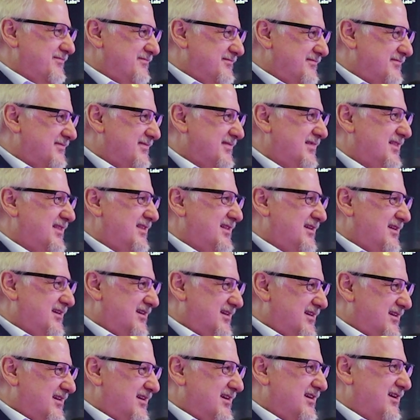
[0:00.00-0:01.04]

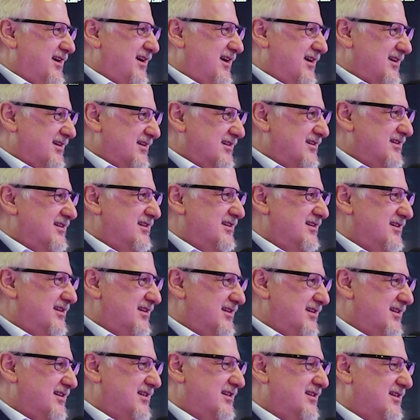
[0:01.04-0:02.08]

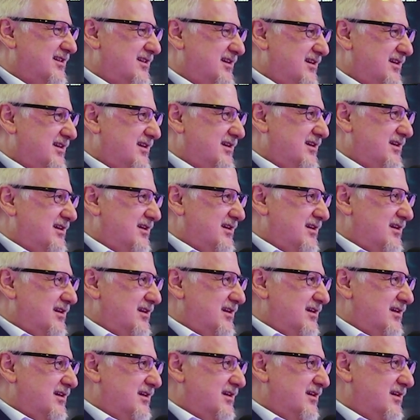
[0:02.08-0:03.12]

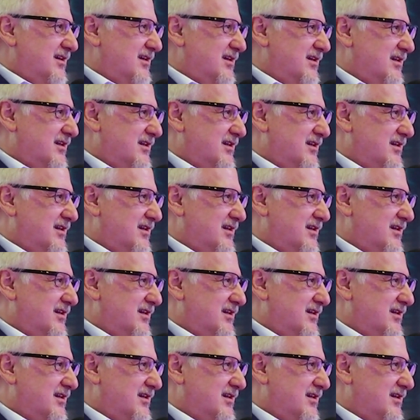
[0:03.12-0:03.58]
(silent)